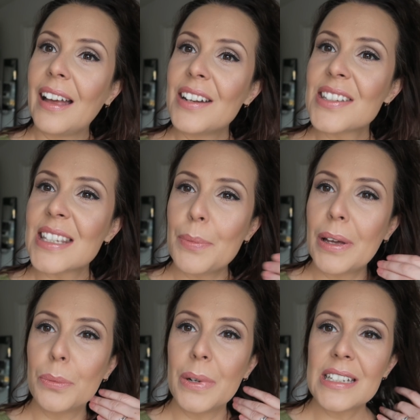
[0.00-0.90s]
and just see
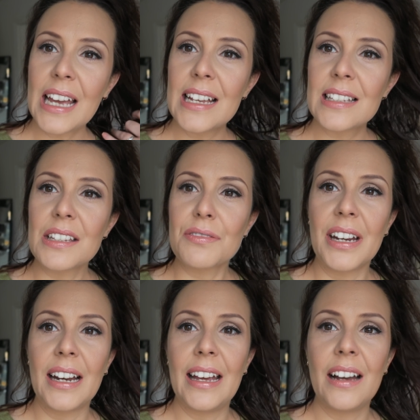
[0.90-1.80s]
where the wind takes us
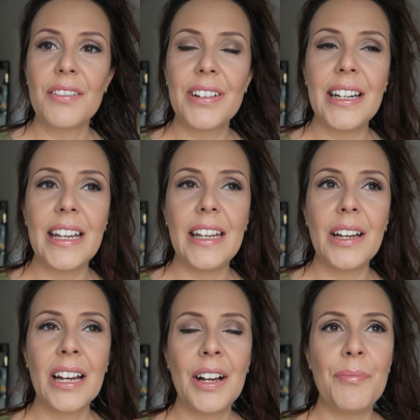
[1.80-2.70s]
really. I
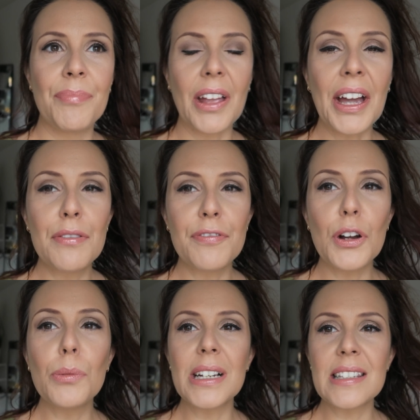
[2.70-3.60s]
really, I can
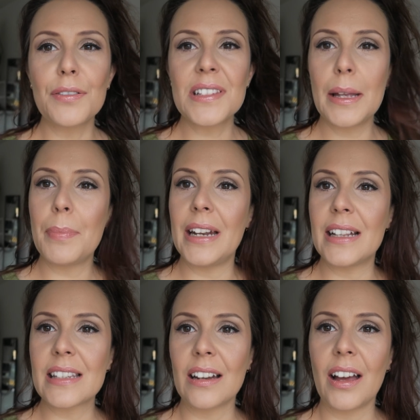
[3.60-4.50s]
feel myself slipping
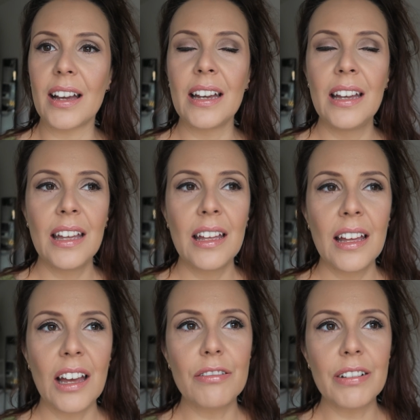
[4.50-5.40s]
into like
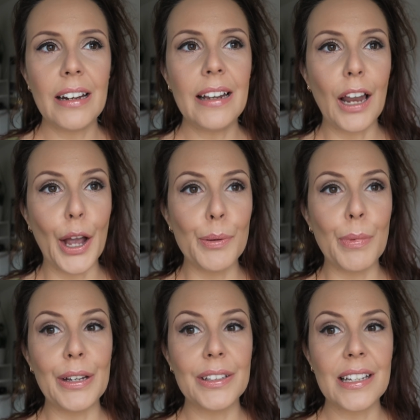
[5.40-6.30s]
a really low
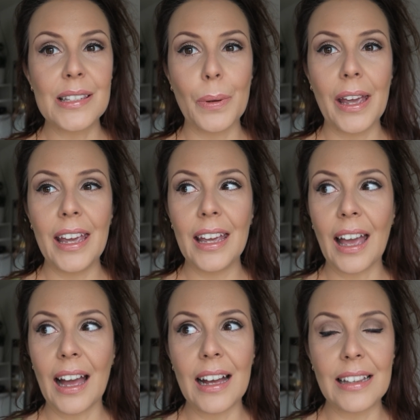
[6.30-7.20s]
mood this
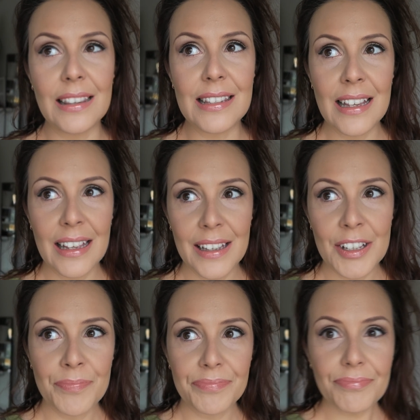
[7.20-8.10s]
week and
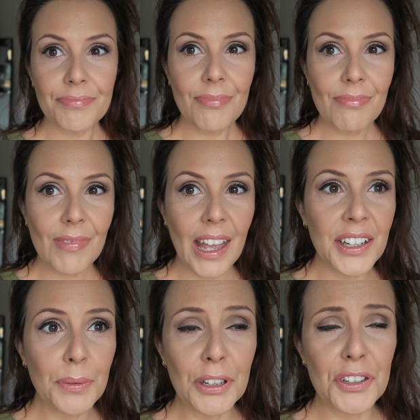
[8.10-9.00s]

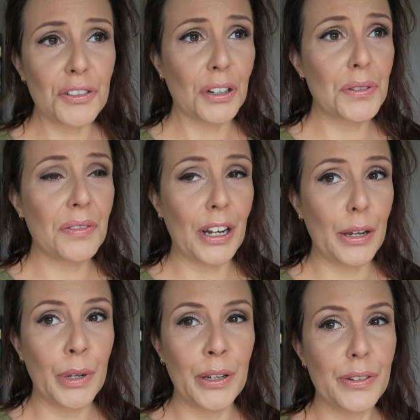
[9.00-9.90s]
anyone who struggles with
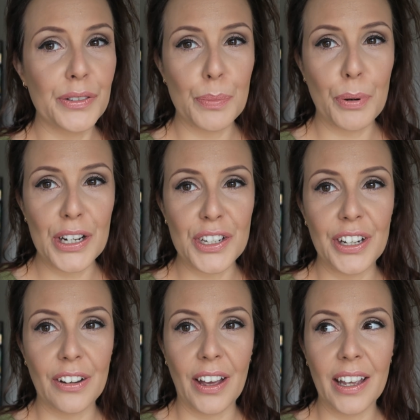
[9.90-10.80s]
low mood or
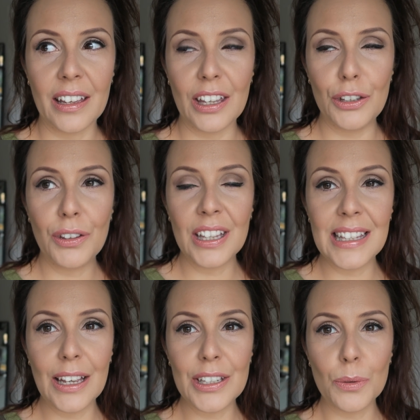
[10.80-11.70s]
depression, like you
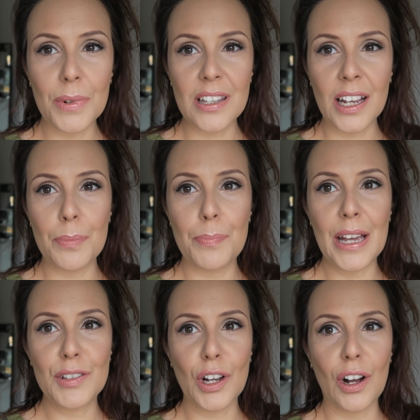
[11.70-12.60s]
can, it's almost like a
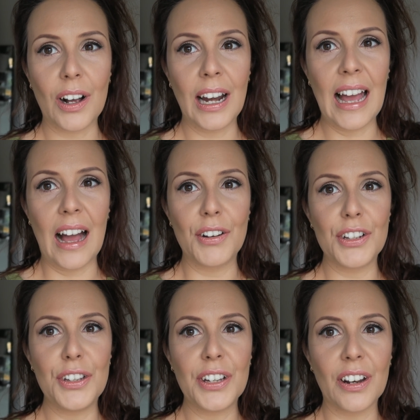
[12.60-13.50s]
big dark cloud
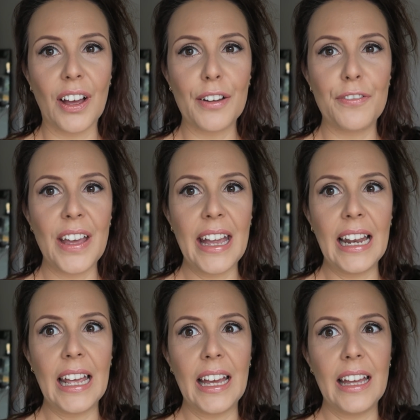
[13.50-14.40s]
and you can like
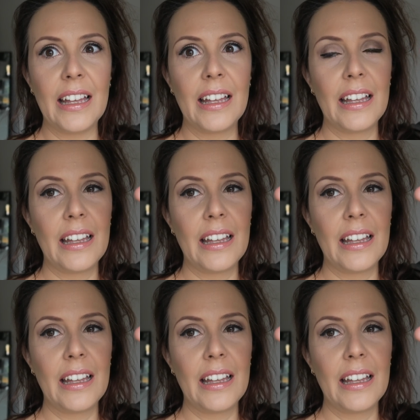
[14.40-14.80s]
feel it